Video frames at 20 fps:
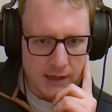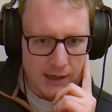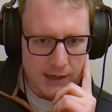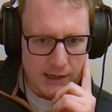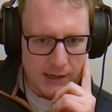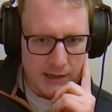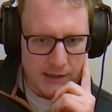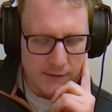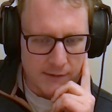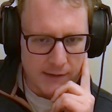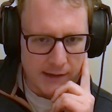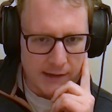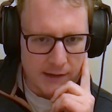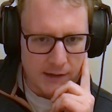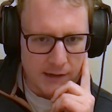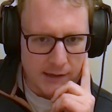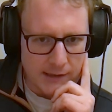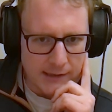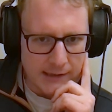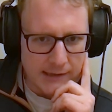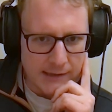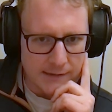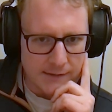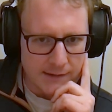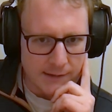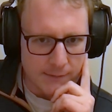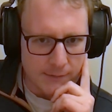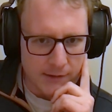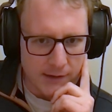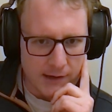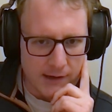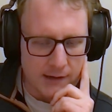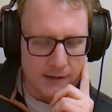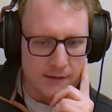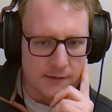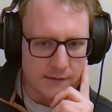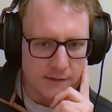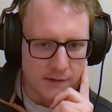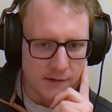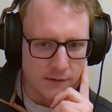and they kind of needed
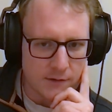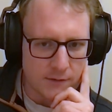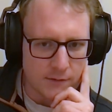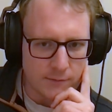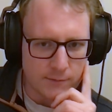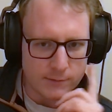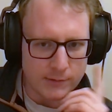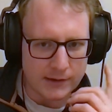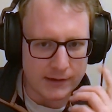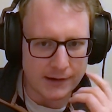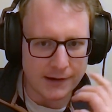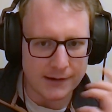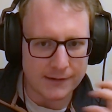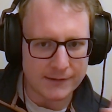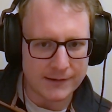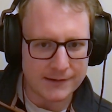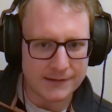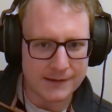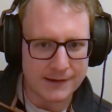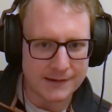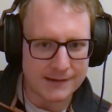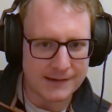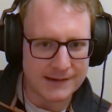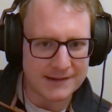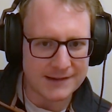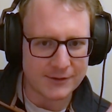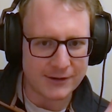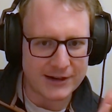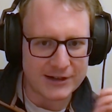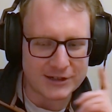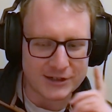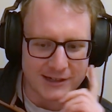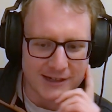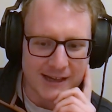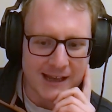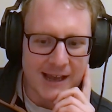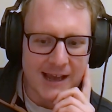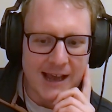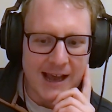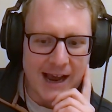something to be kind of this
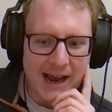integration.